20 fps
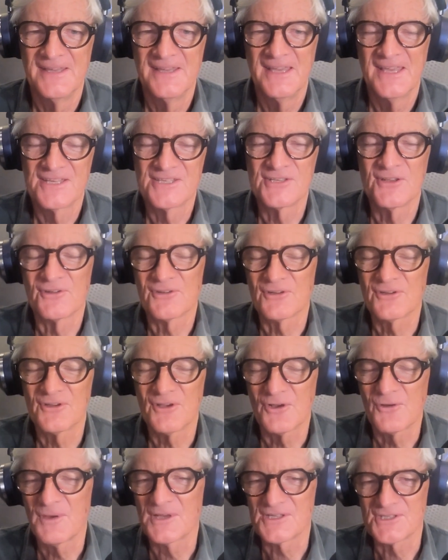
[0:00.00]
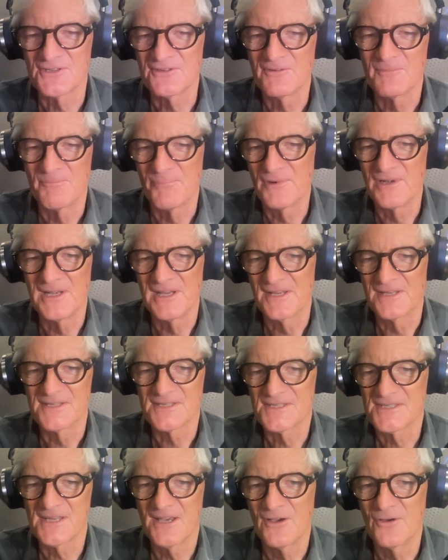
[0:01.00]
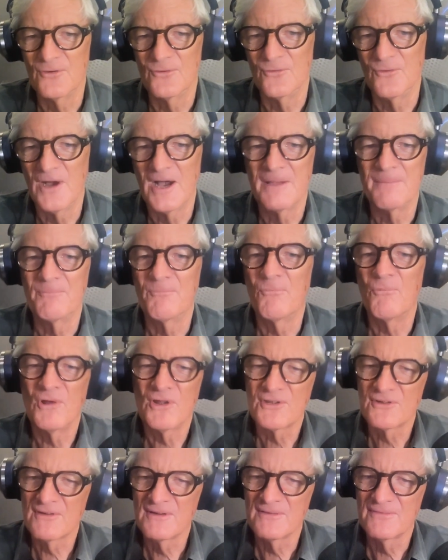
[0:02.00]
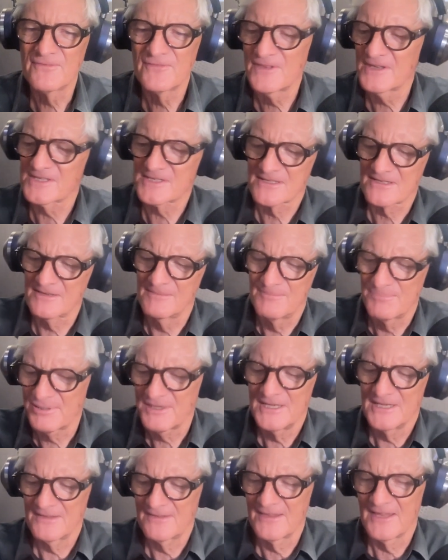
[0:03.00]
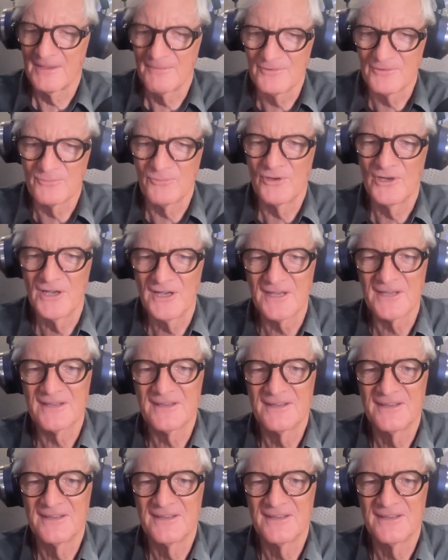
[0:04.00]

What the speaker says: It's not a question of brilliance. Oh, I wonder if this complete thing would work.